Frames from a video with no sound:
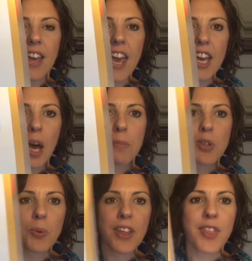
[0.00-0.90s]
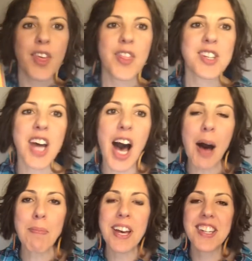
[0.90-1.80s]
It comes with the
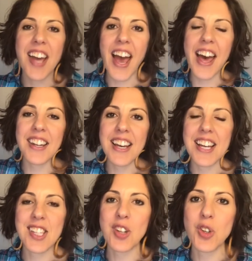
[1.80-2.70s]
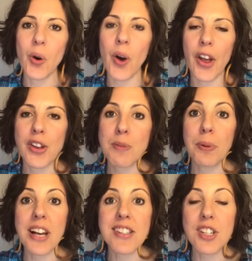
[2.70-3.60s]
top 10 essential oils
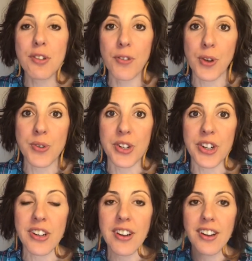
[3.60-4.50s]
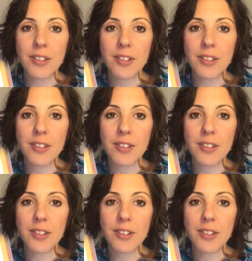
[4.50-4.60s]
plus a diffuser.